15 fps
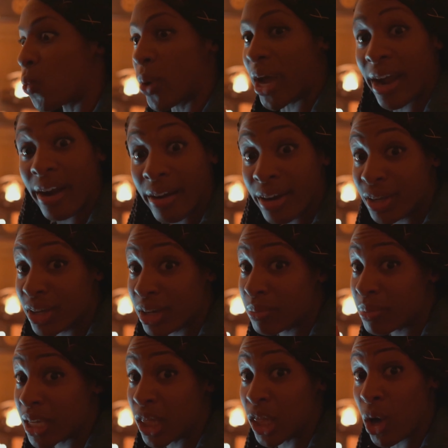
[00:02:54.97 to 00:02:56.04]
Where are you going to
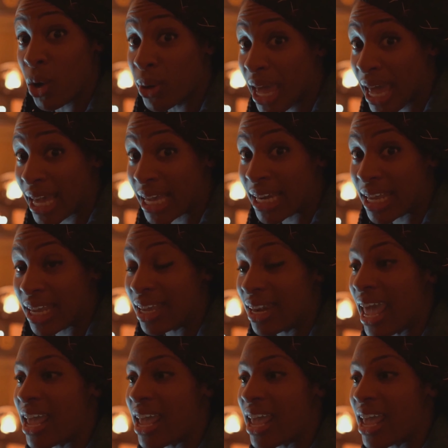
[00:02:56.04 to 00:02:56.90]
be located?